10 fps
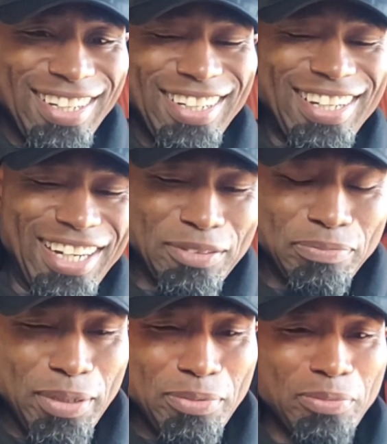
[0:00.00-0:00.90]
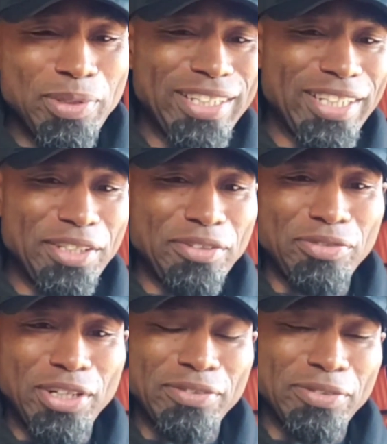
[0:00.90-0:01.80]
Because people be cutting in
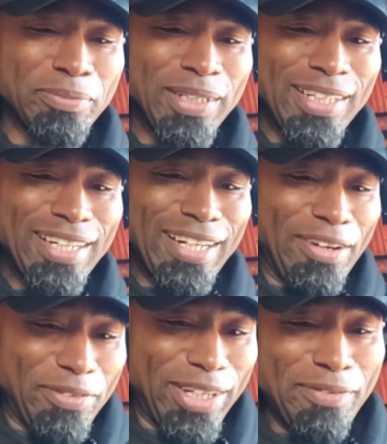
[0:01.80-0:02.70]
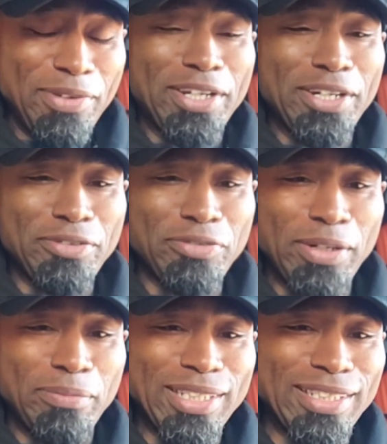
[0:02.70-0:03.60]
front of them. And I mean, they be cutting in
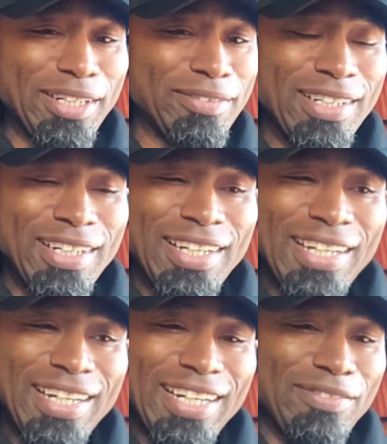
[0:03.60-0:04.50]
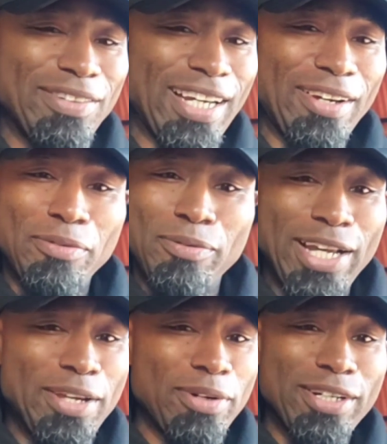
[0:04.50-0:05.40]
front of myself. And I'd be like,
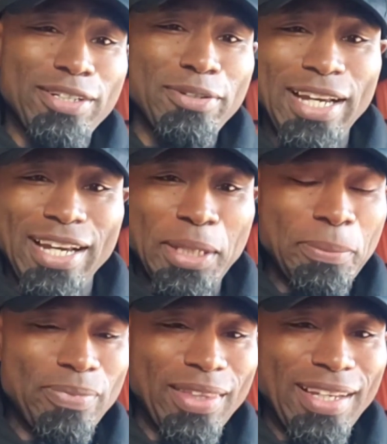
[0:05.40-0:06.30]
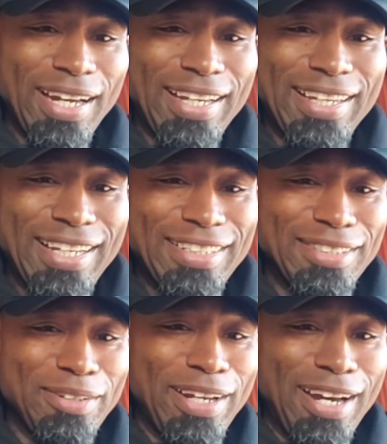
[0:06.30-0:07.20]
why you want to do that? I can't
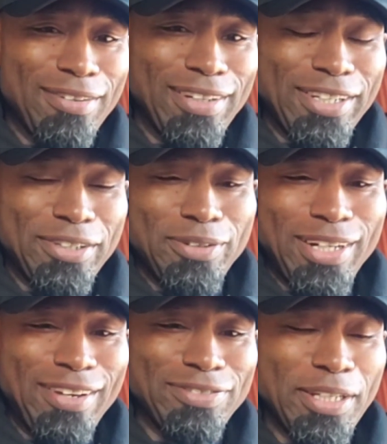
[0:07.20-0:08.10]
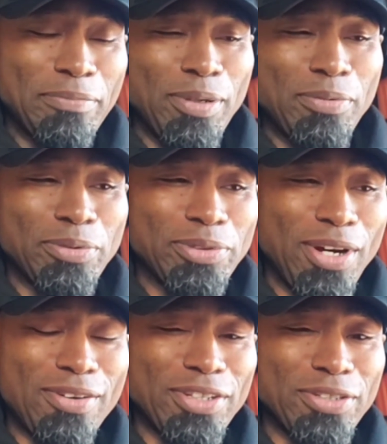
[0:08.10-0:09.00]
slow down like you. And I've seen people
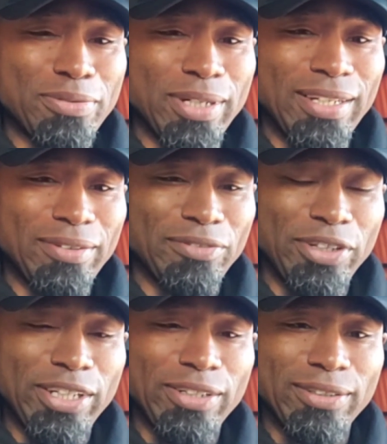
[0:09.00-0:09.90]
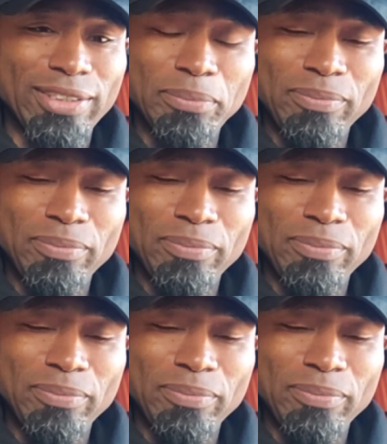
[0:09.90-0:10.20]
talk this way on videos.